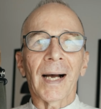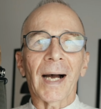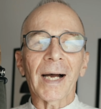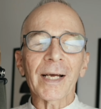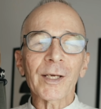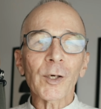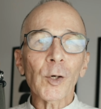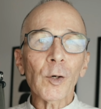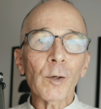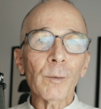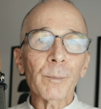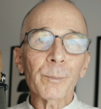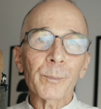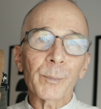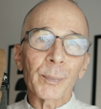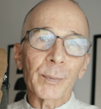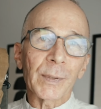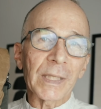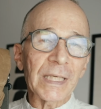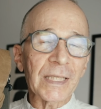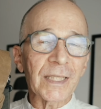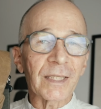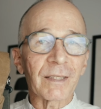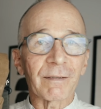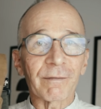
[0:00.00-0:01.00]
I hope
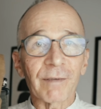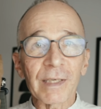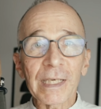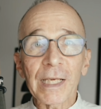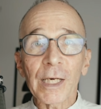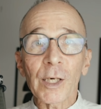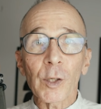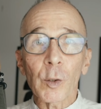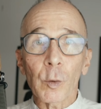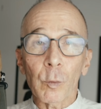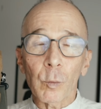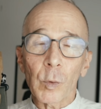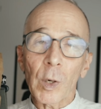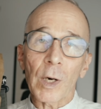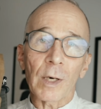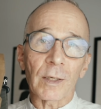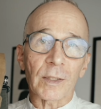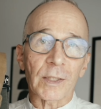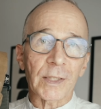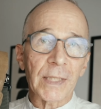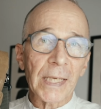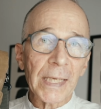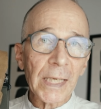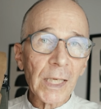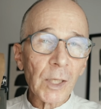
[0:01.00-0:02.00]
this video
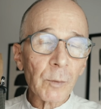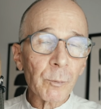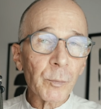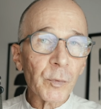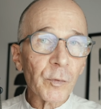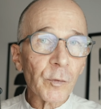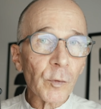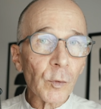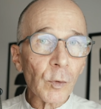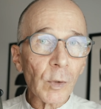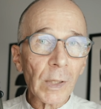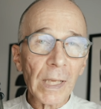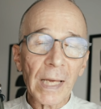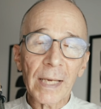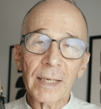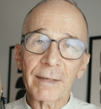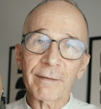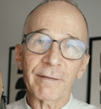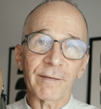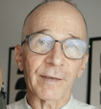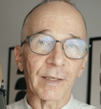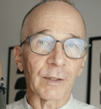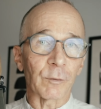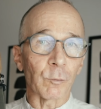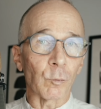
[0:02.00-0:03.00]
was helpful and
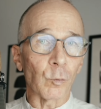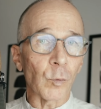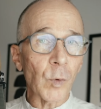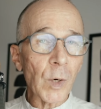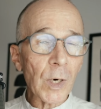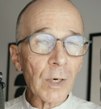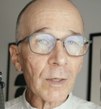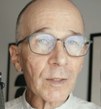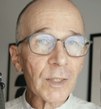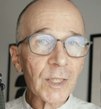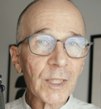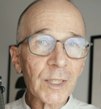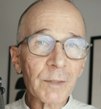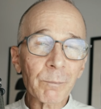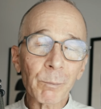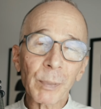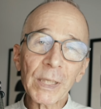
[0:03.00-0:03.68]
if it was,